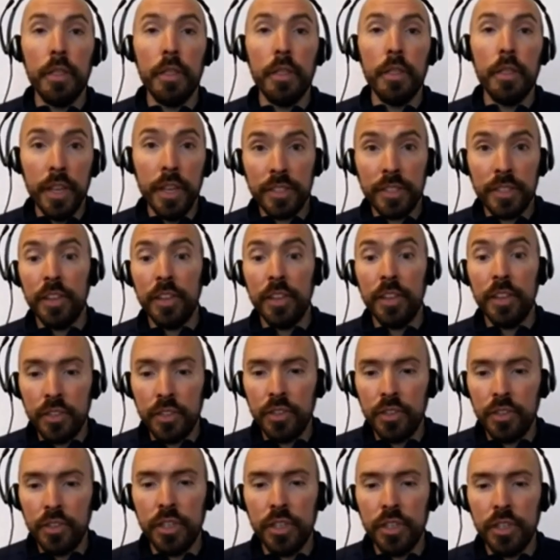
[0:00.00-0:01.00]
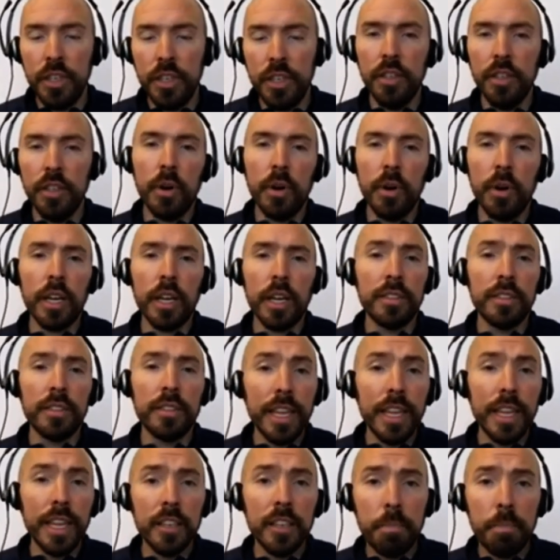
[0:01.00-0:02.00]
this uncertainty in the markets and
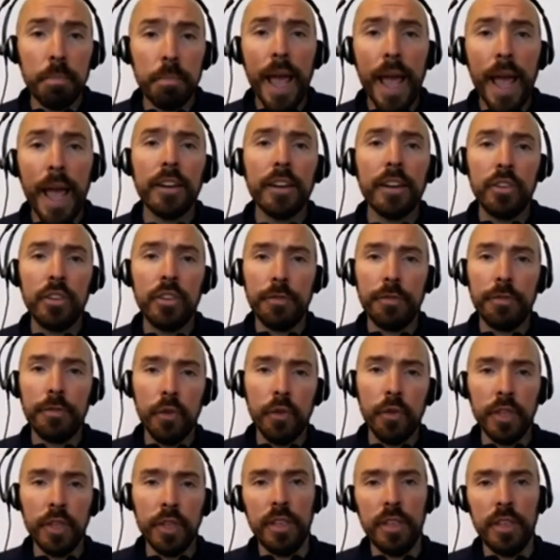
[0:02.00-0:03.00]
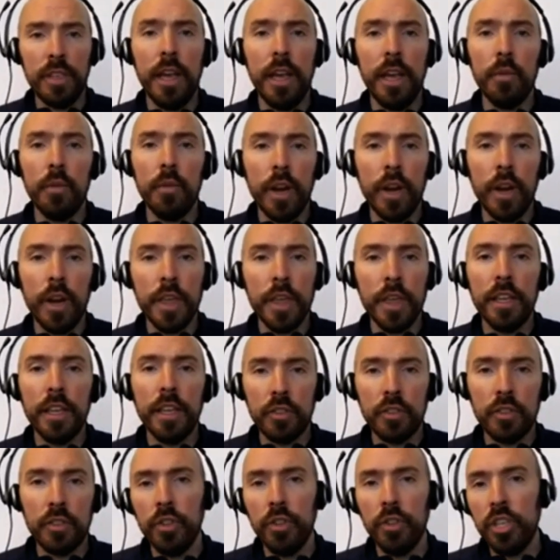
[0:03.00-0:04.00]
get us back to focusing on what I think
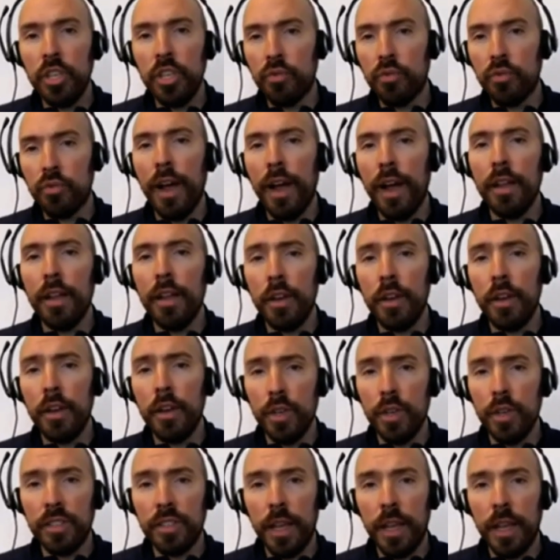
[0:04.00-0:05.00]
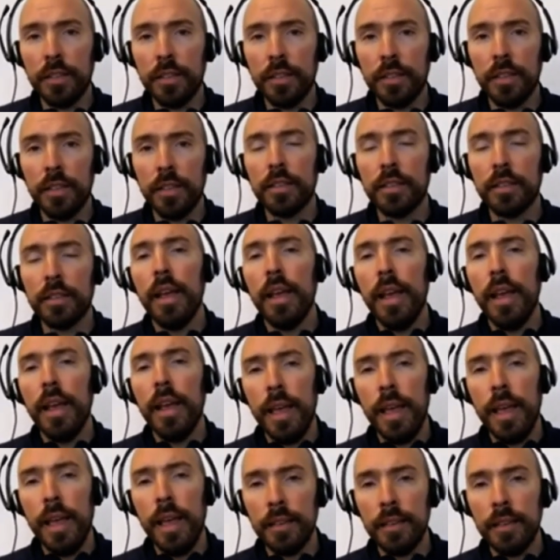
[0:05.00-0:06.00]
is really driving risk assets
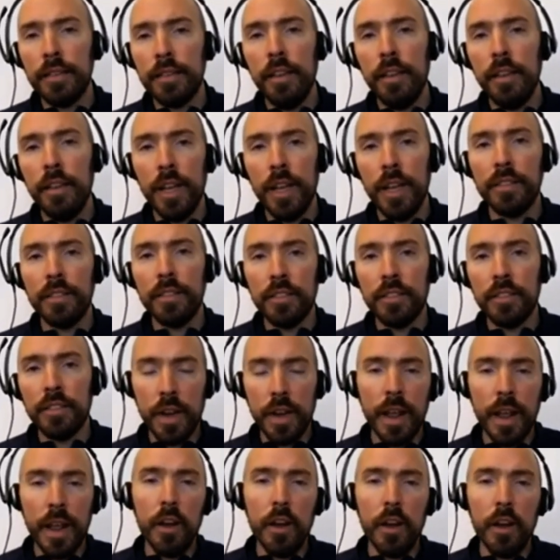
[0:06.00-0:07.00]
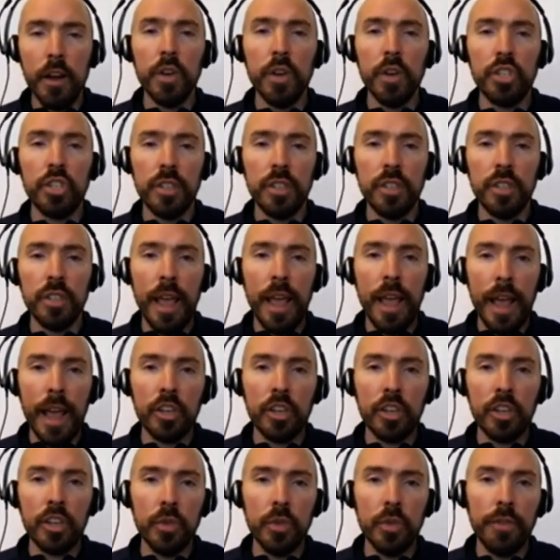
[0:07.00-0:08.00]
and safe assets right now, which is the
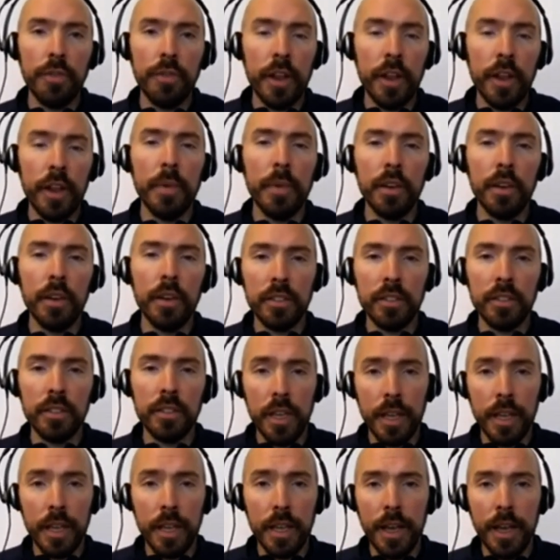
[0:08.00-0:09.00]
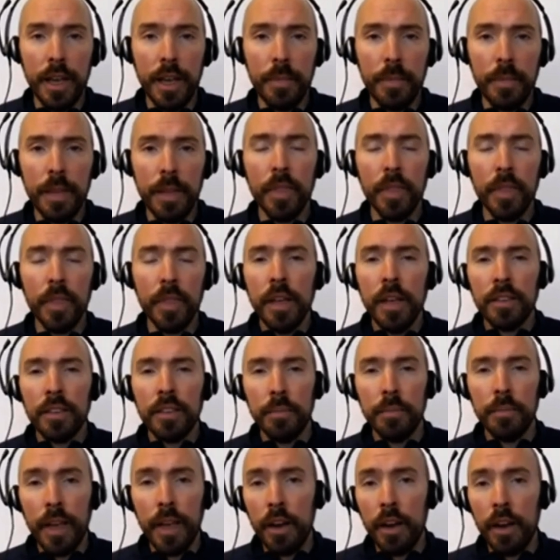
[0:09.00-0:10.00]
actual fundamentals of the economy, some
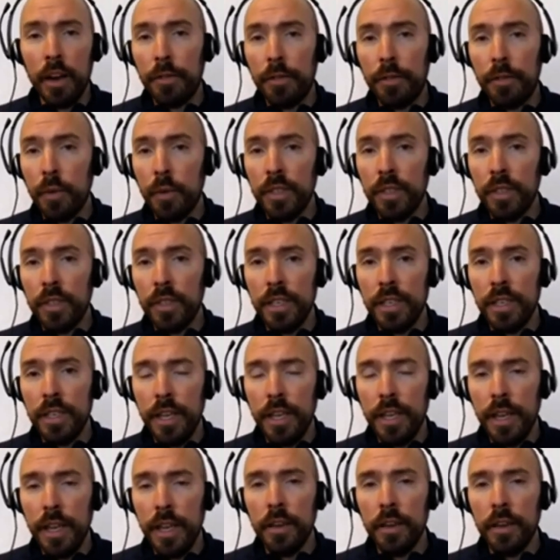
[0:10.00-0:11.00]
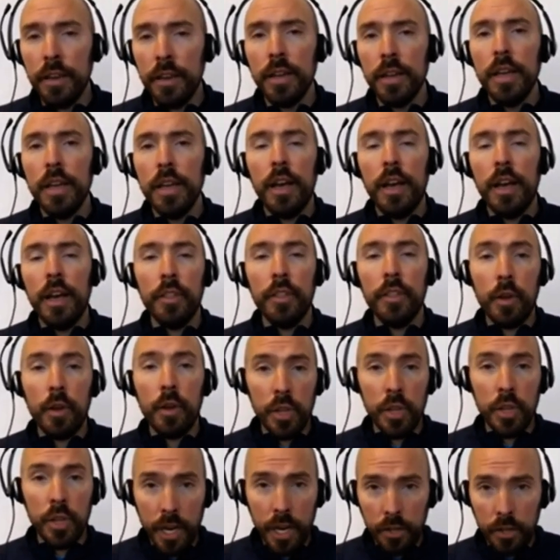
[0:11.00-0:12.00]
of this higher frequency data, like
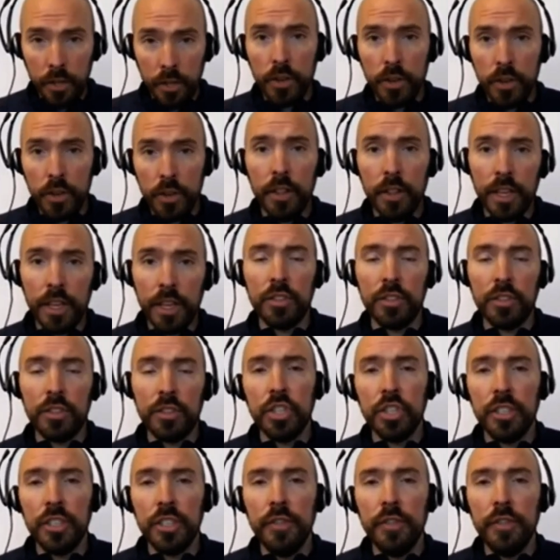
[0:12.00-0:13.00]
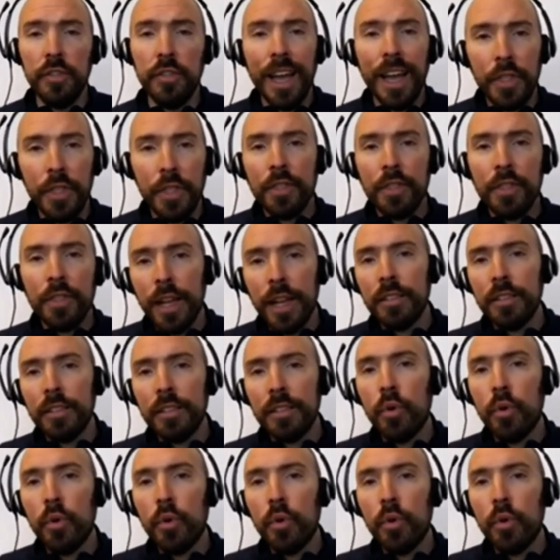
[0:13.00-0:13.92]
we like to look at, like search activity. I think that's more